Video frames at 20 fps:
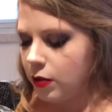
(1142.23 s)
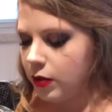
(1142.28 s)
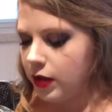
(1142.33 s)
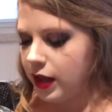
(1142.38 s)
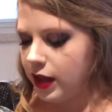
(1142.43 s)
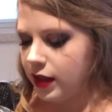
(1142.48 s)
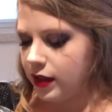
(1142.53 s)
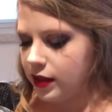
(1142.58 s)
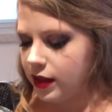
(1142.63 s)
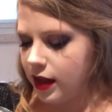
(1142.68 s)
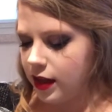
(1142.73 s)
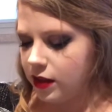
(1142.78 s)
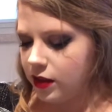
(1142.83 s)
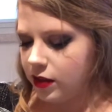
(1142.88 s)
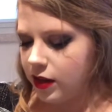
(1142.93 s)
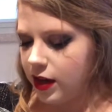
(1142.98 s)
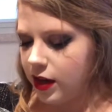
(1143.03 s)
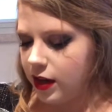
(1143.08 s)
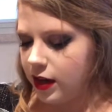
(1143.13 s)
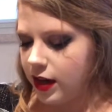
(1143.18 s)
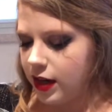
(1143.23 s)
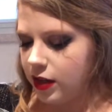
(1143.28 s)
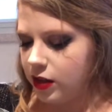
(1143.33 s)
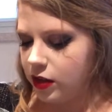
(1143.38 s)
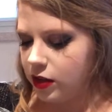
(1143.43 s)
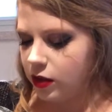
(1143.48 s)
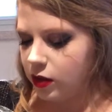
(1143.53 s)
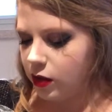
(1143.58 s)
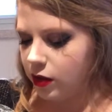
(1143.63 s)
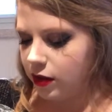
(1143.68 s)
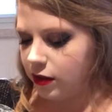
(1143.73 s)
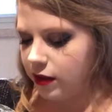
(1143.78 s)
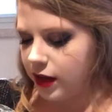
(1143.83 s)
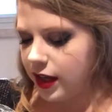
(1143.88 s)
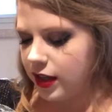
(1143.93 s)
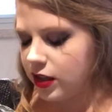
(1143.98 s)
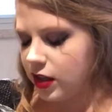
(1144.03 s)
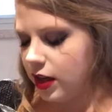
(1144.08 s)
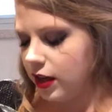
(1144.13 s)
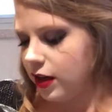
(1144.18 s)
Bring the sides around and just sort of
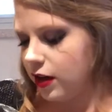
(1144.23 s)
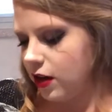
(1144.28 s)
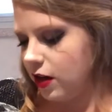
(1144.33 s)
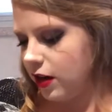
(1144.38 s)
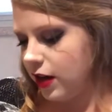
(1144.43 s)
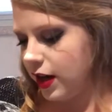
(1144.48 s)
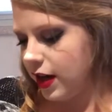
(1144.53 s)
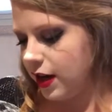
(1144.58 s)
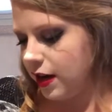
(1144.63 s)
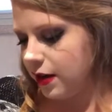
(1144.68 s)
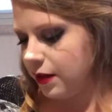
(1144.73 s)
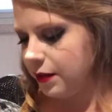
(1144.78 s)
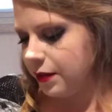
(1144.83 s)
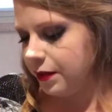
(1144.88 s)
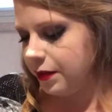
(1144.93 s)
like tuck it all in